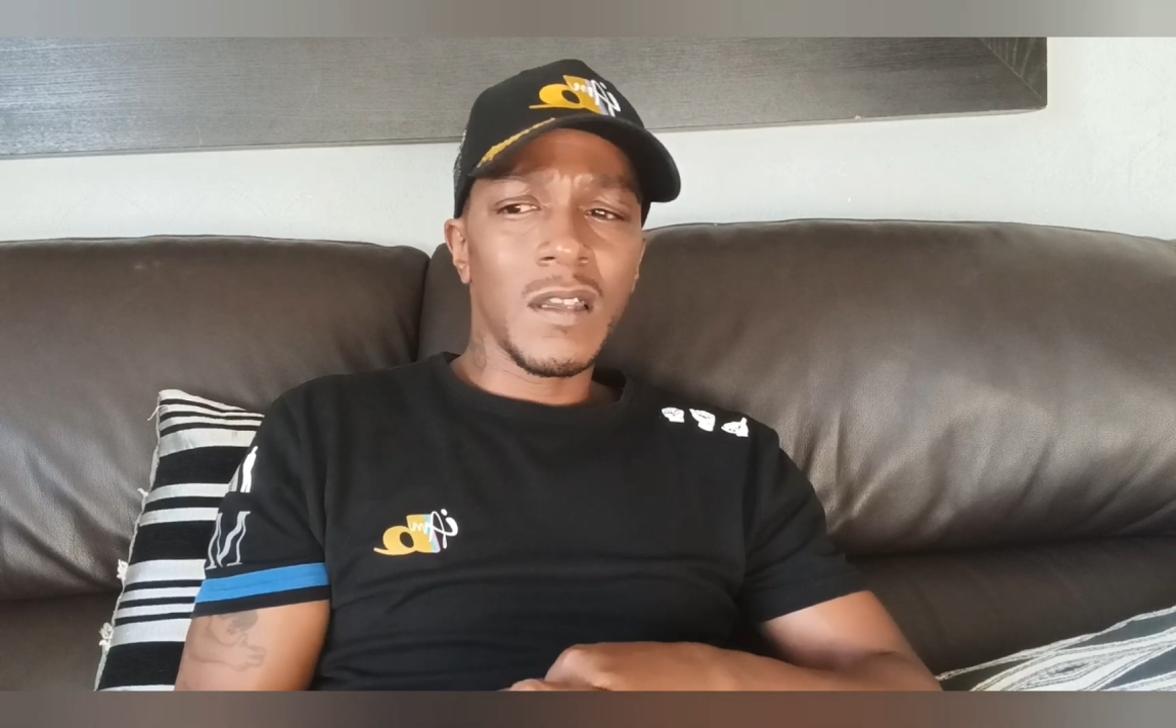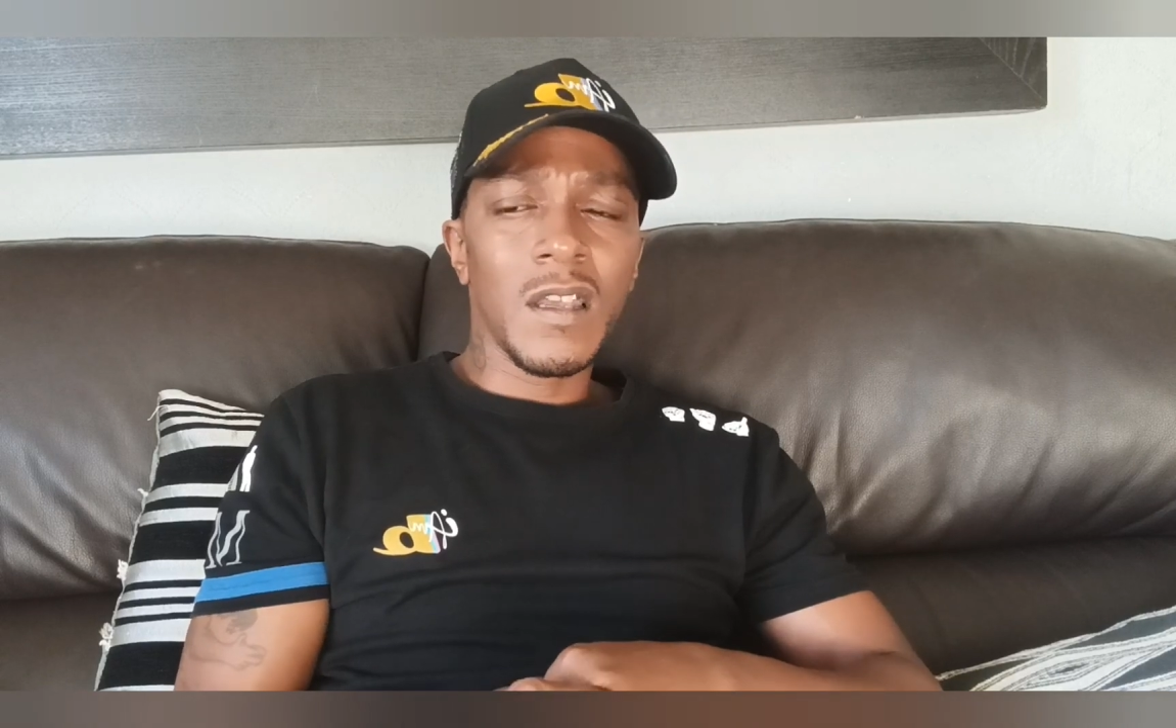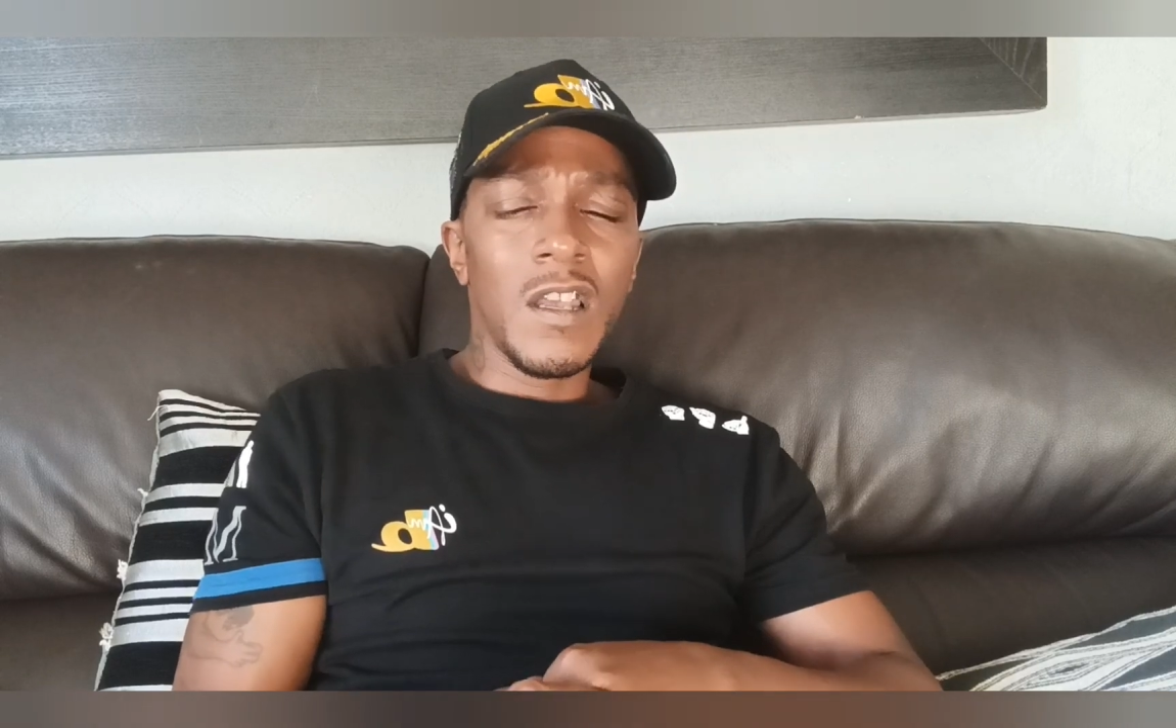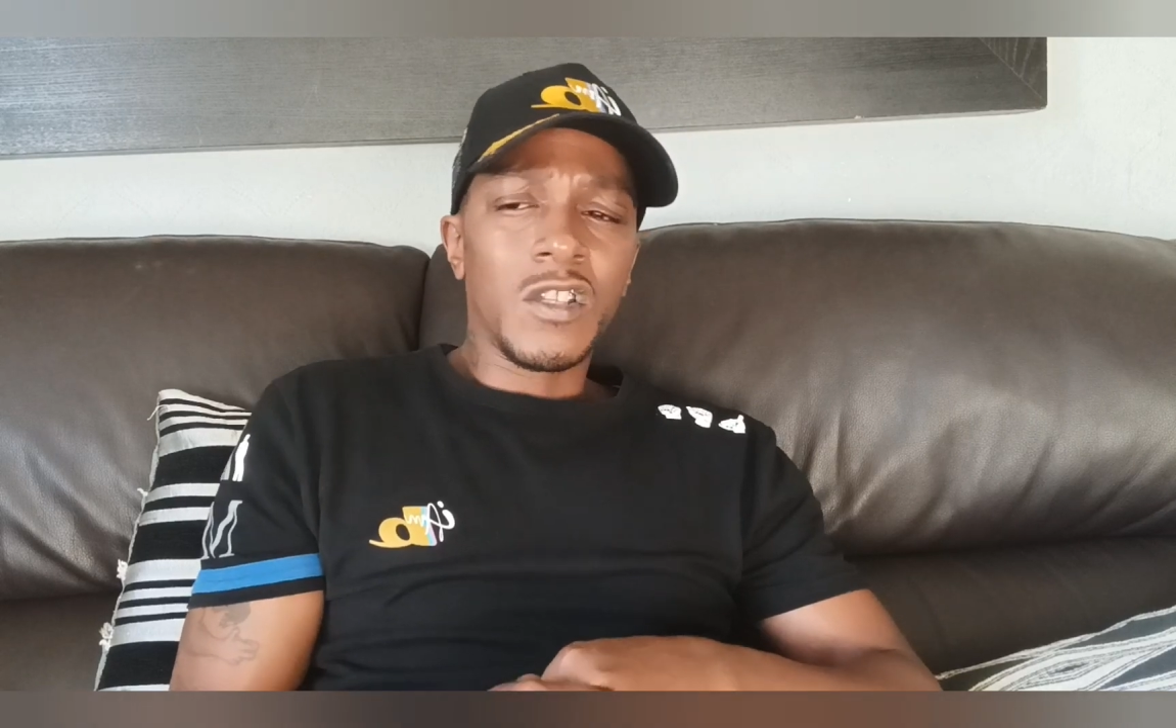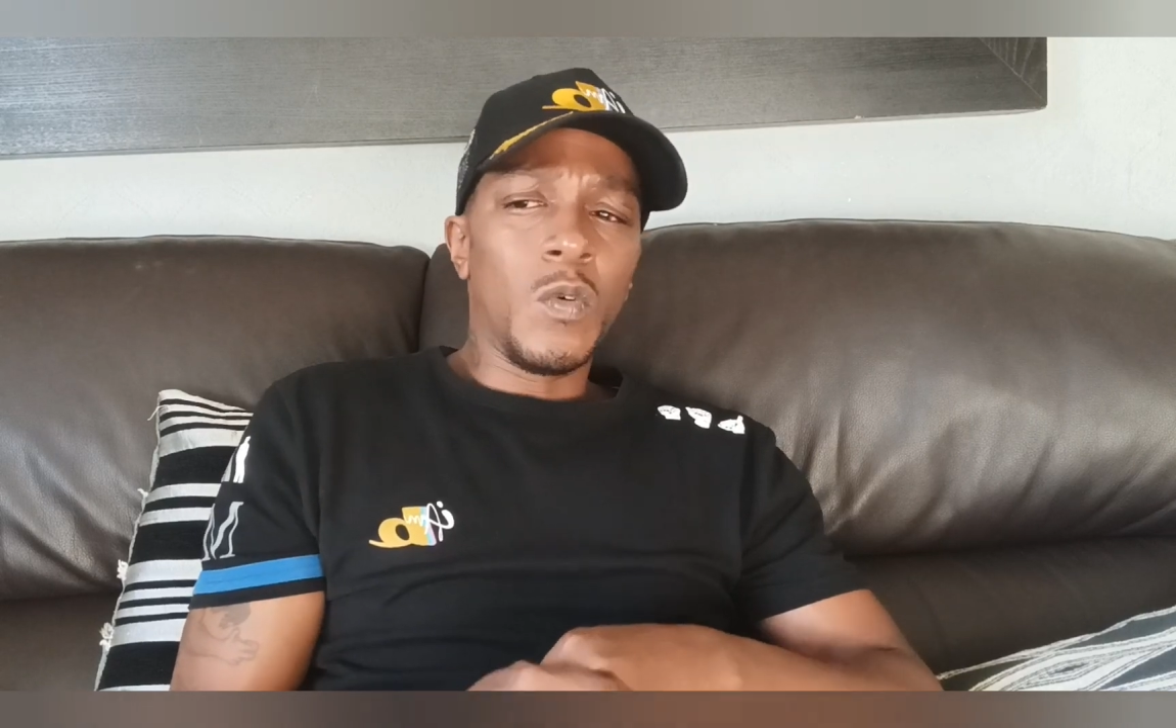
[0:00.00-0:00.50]

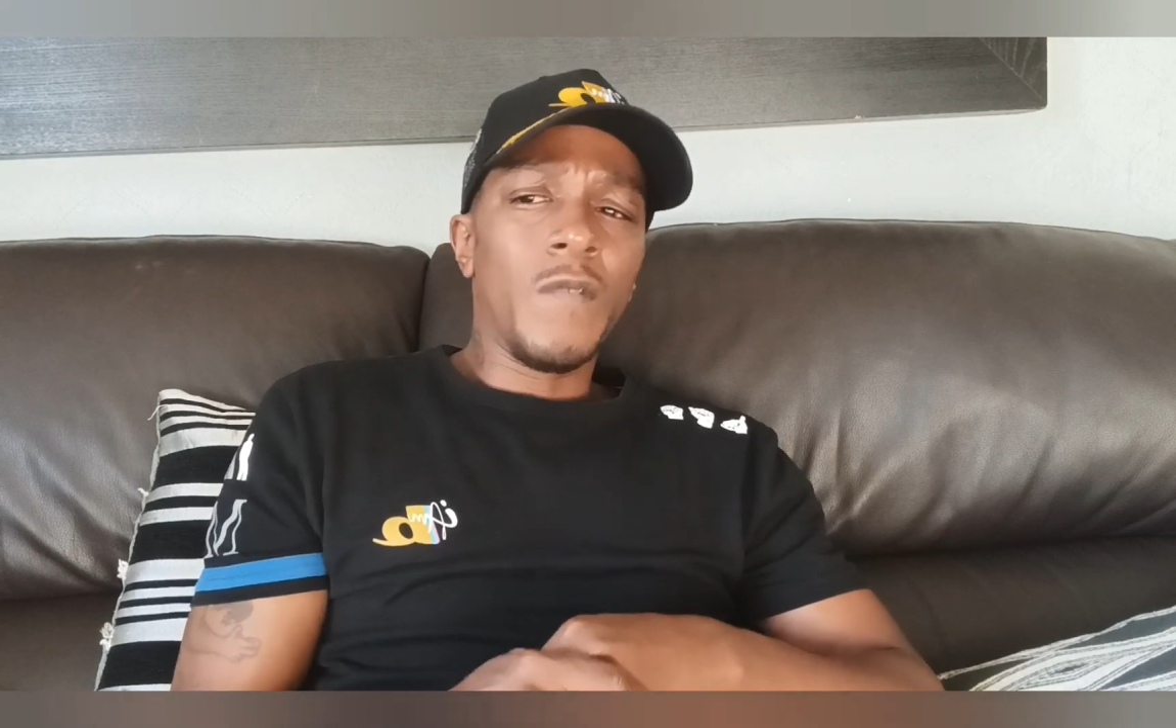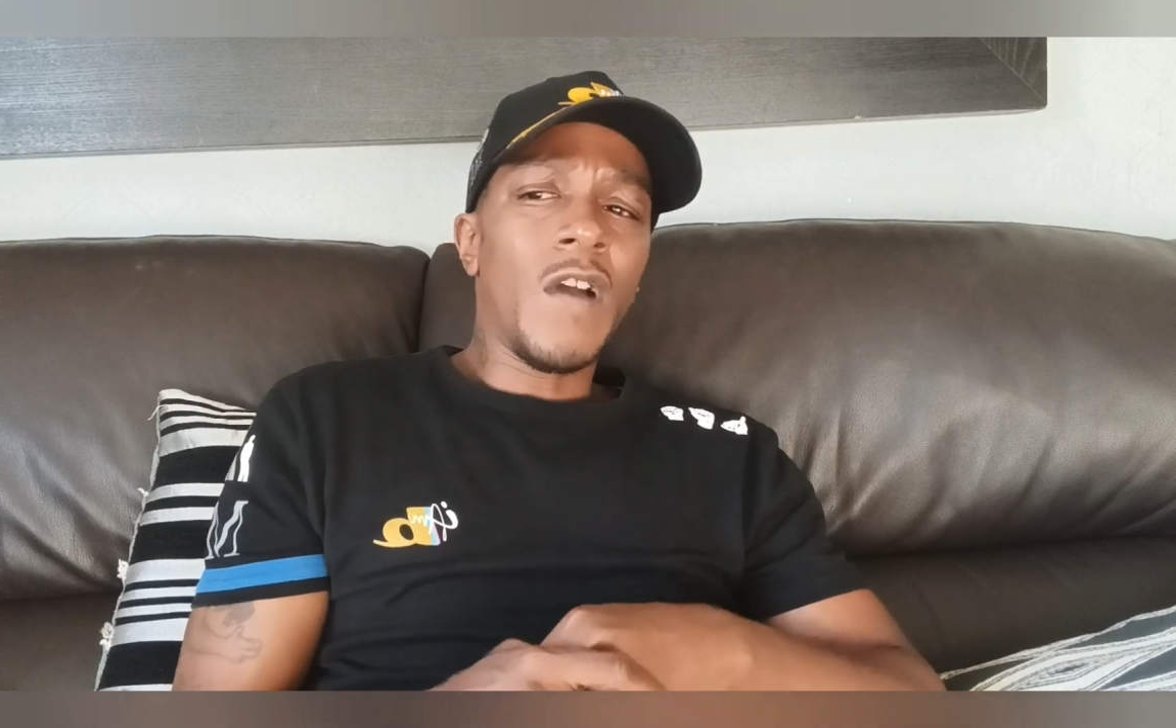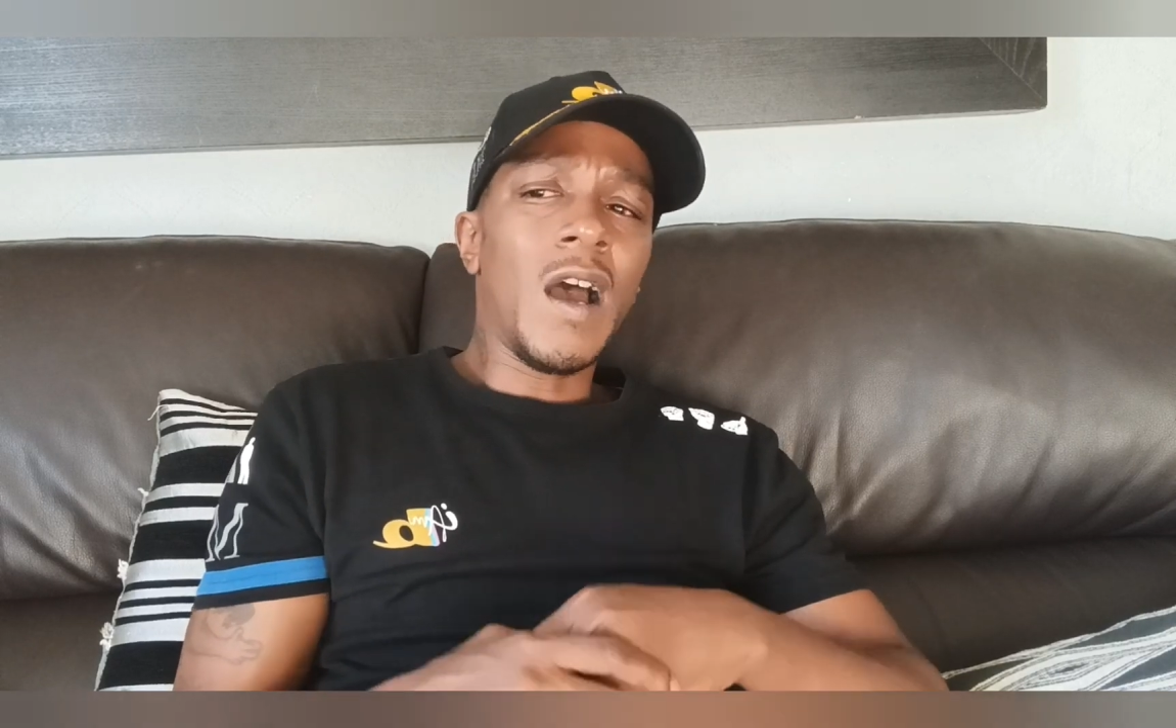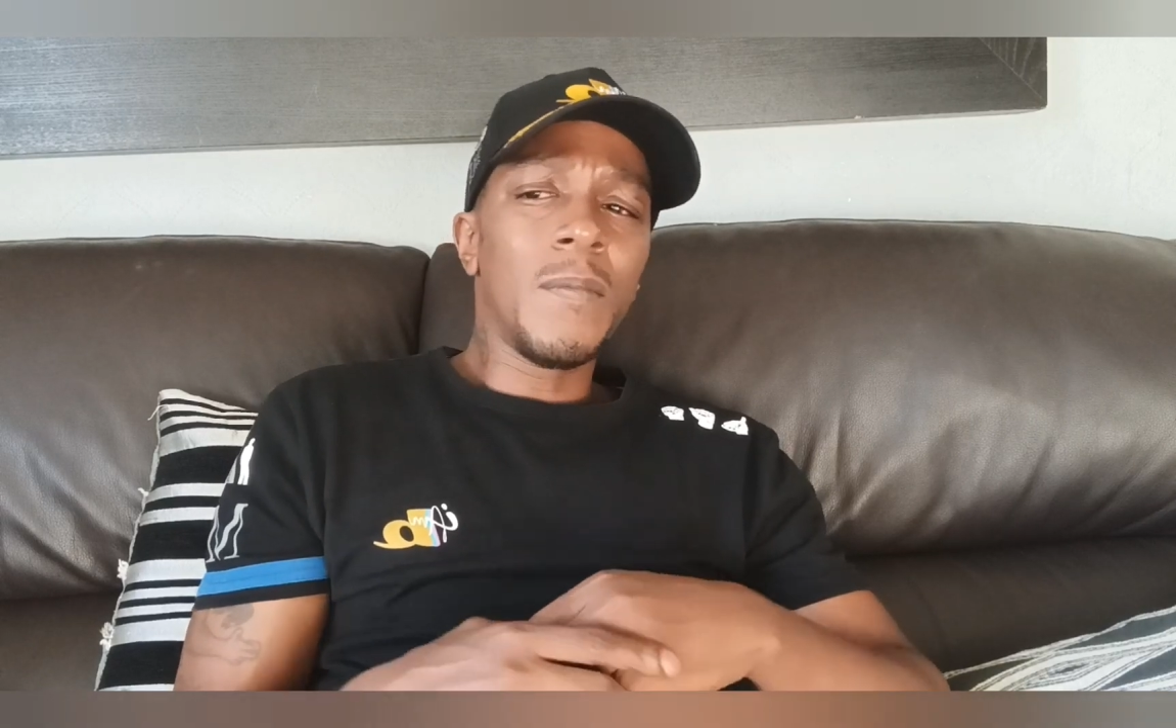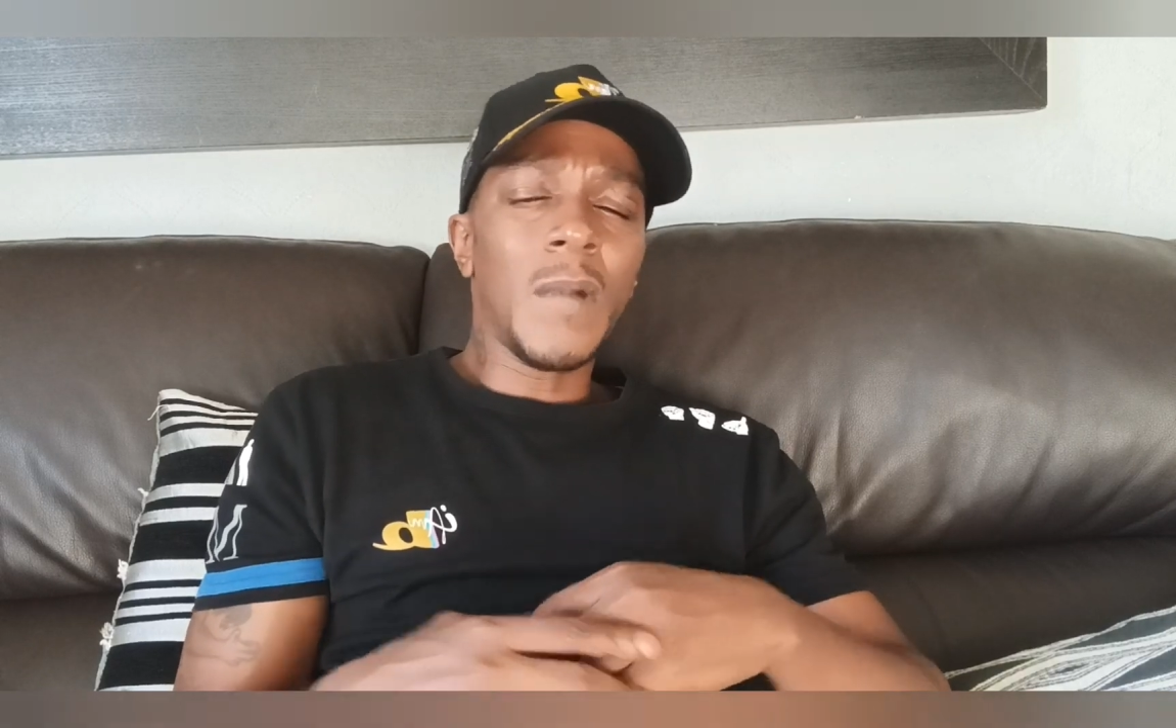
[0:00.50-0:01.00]
So if
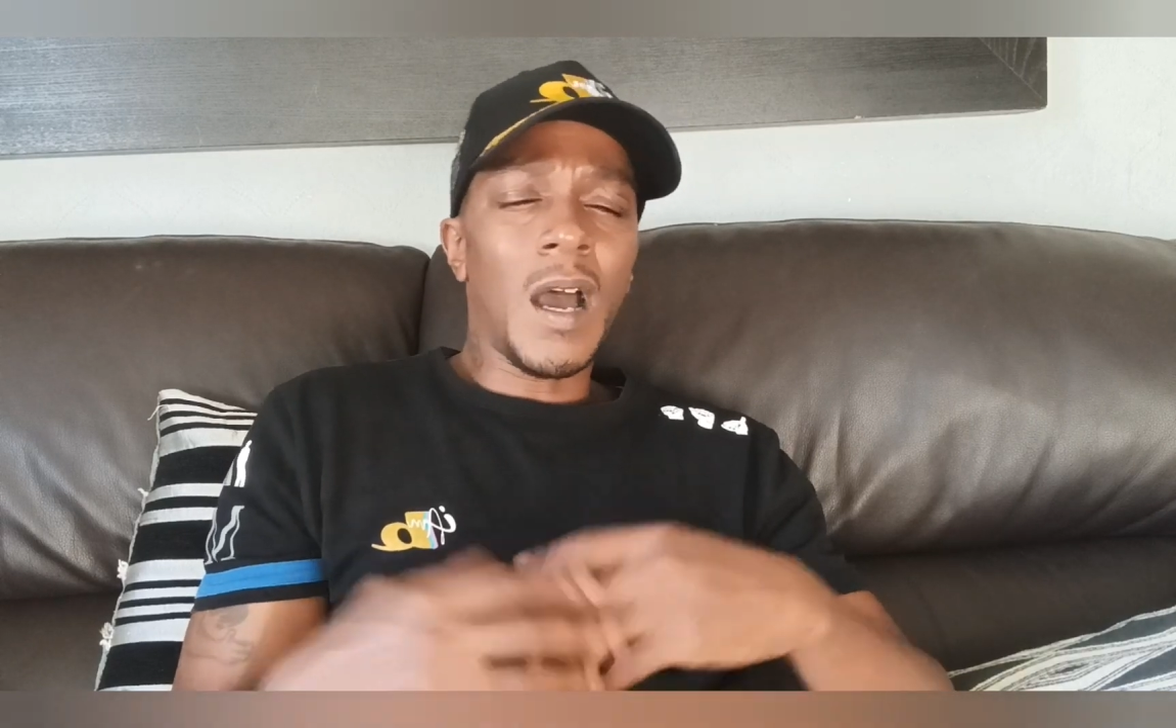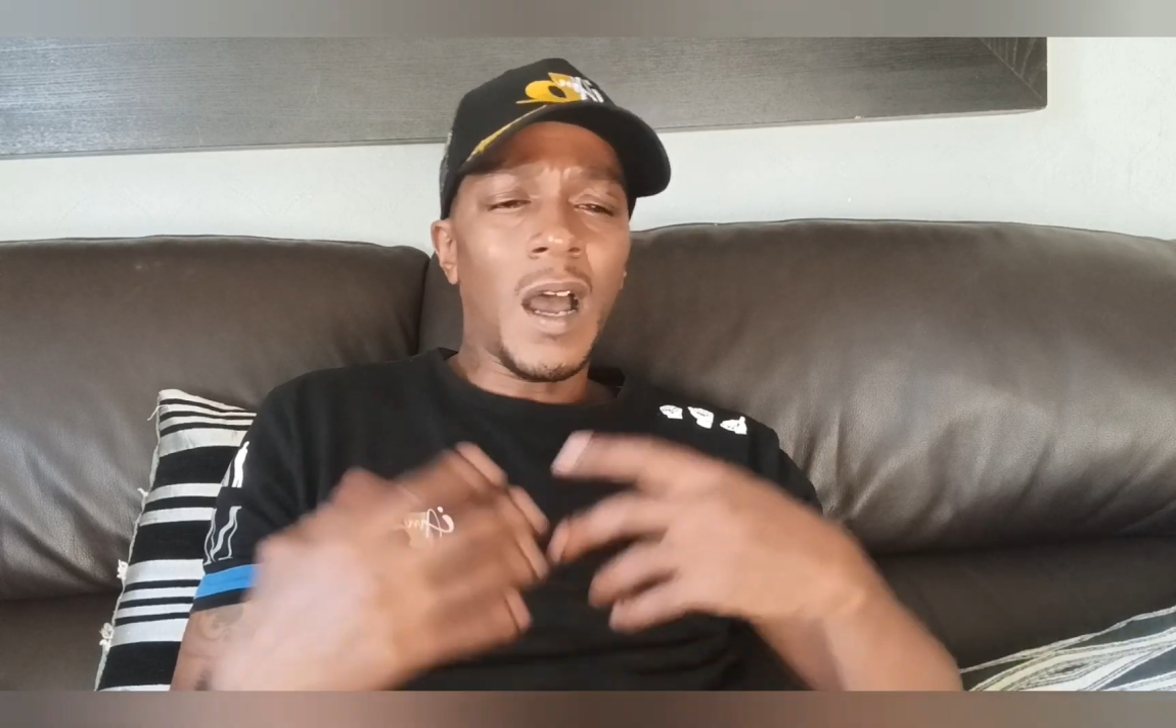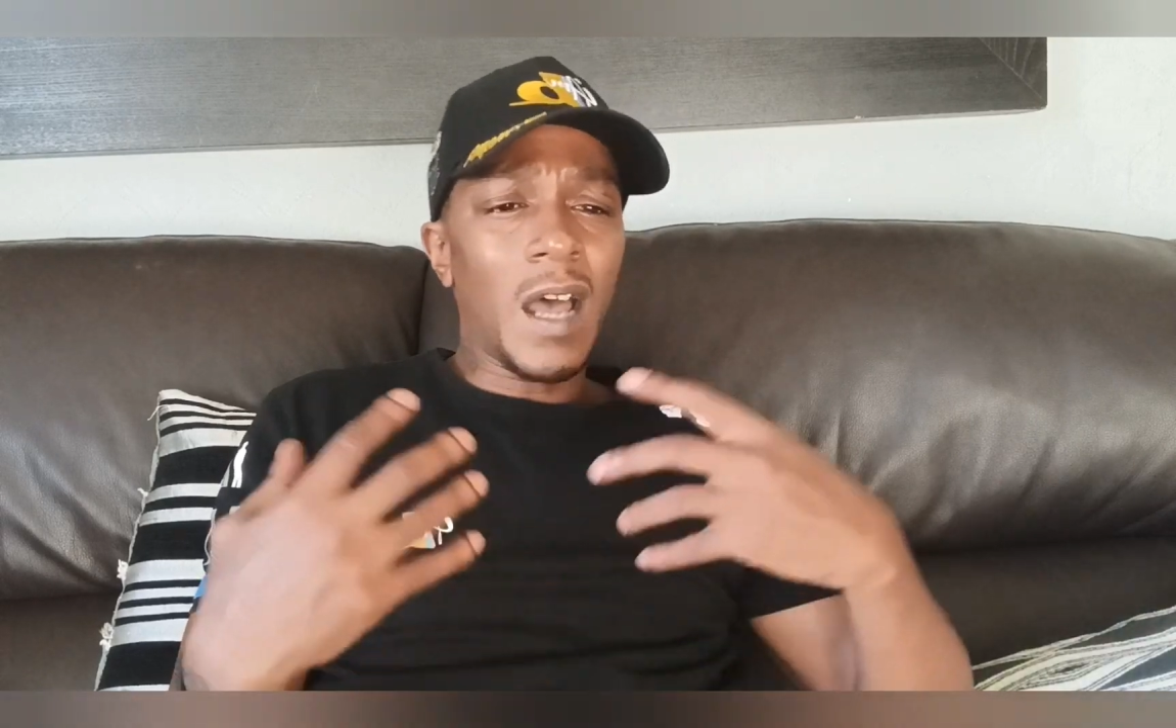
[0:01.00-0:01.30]
I